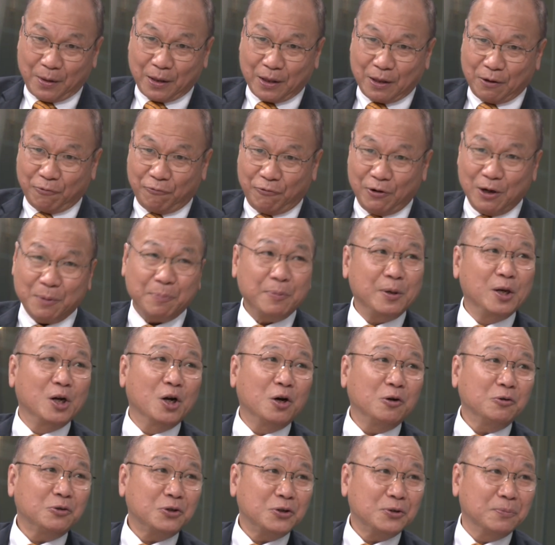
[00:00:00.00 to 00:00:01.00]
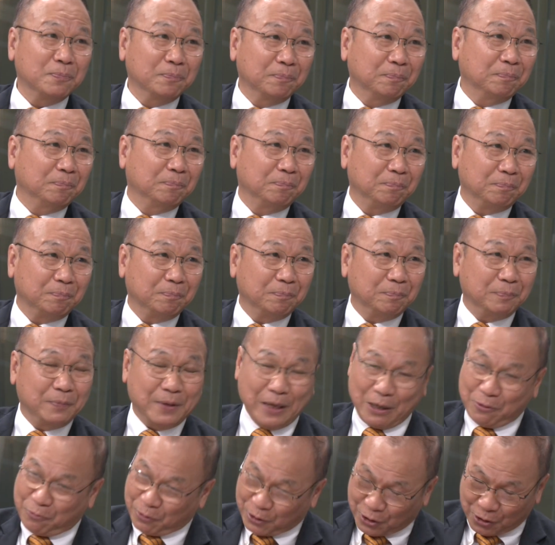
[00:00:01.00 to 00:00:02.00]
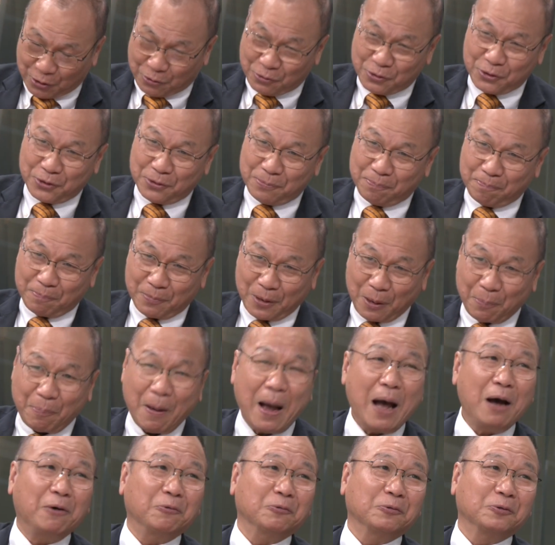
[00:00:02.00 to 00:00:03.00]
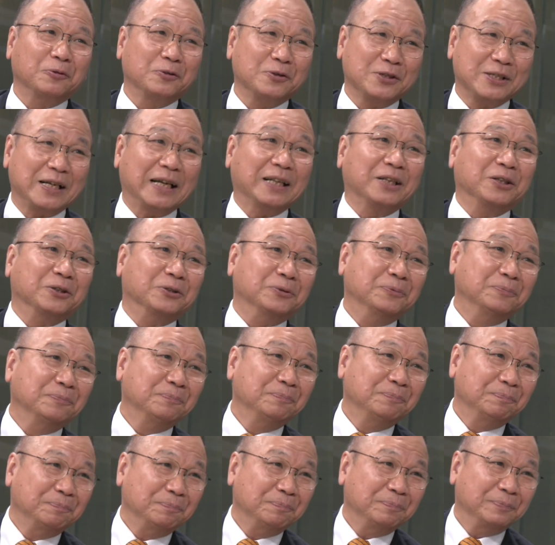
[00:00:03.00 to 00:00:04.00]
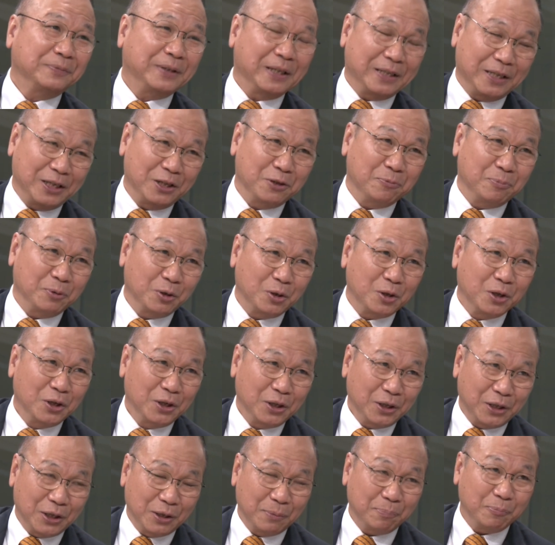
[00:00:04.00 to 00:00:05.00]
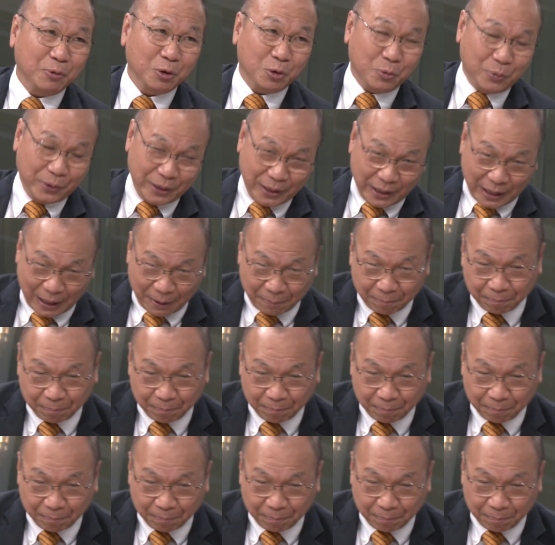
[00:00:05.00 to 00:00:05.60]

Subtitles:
the Filipinos, they would use the pound to settle the deal between them.